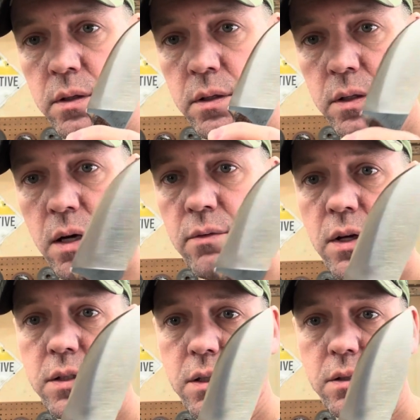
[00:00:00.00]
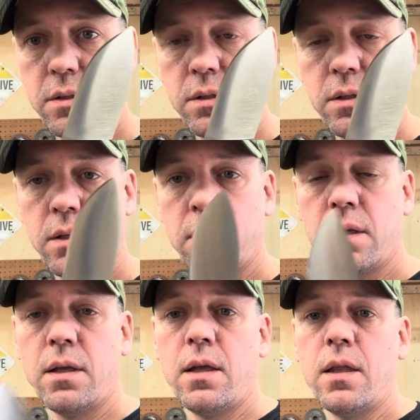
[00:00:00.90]
convex is.
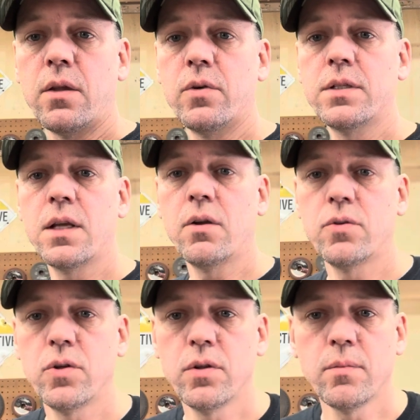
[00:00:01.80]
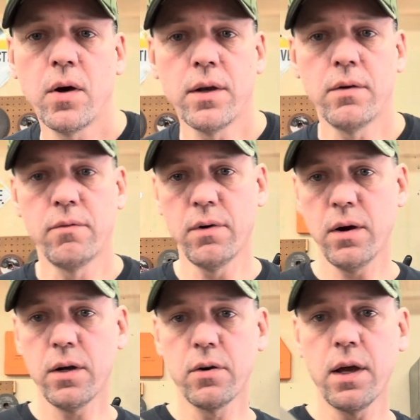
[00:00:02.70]
The reason I don't do them on
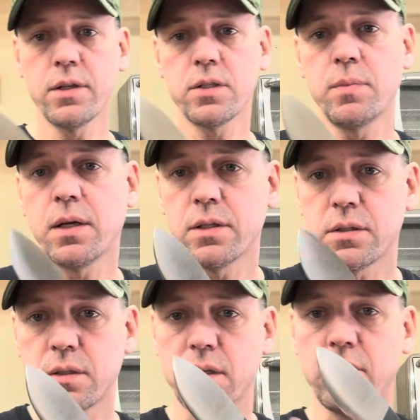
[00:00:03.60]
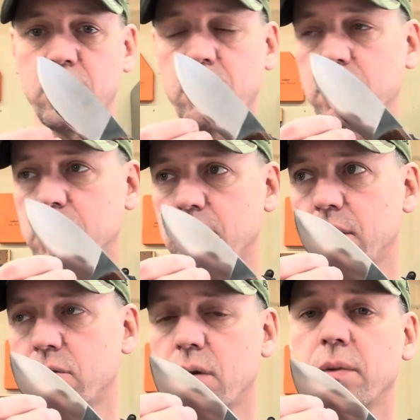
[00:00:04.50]
varied grinds is because it's
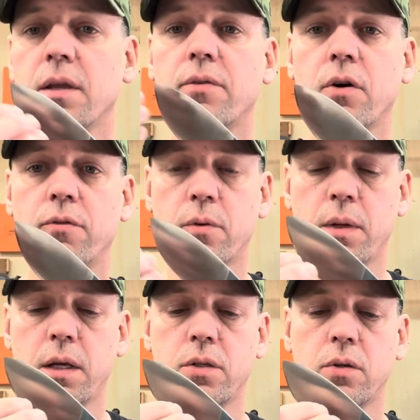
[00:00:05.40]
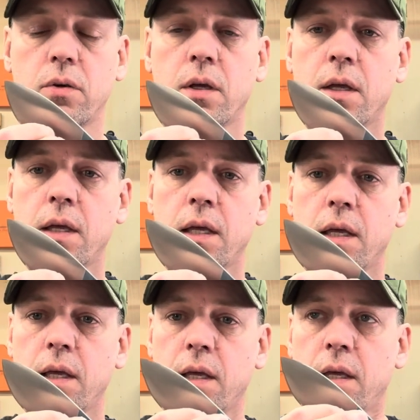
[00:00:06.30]
extremely difficult for me to
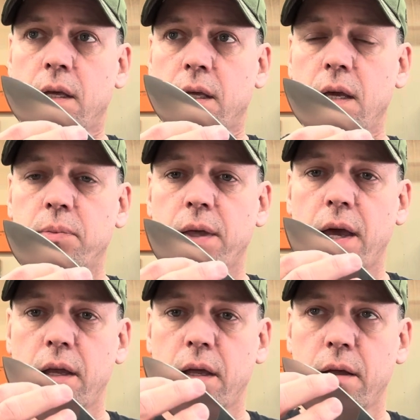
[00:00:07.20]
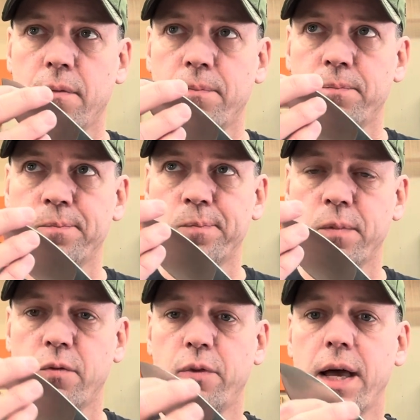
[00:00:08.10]
keep that
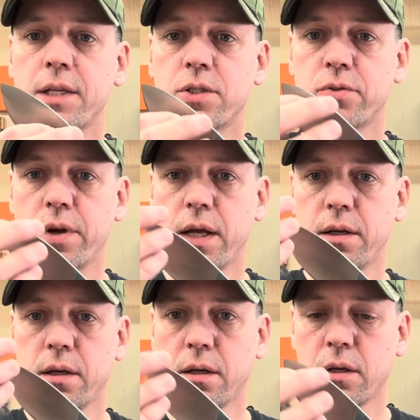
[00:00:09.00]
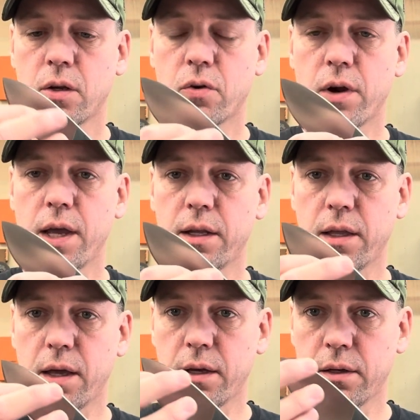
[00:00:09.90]
flat, straight grind
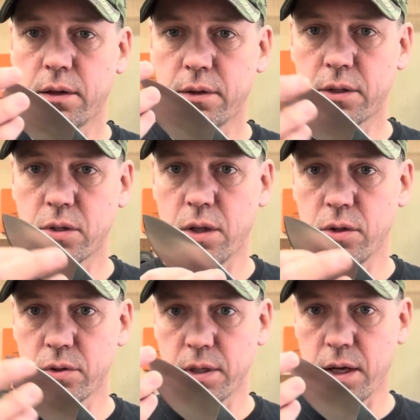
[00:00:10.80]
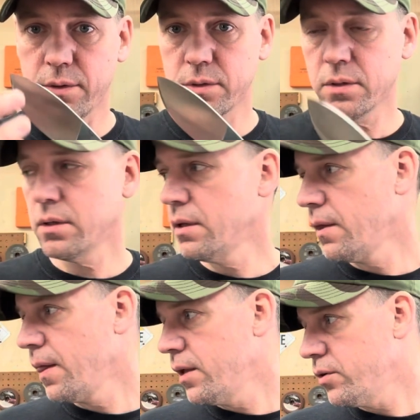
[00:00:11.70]
line that's on those knives.
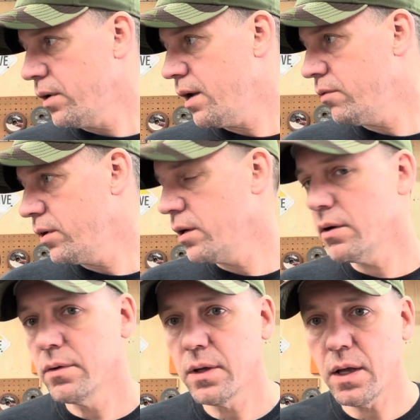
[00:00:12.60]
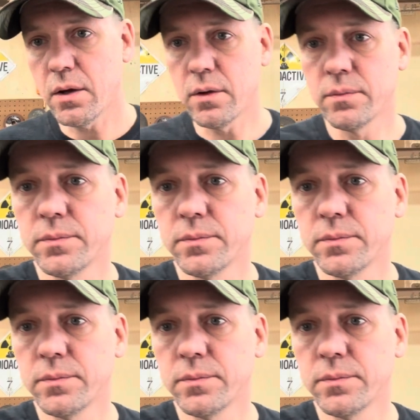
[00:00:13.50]
Do I have one here? Hang on.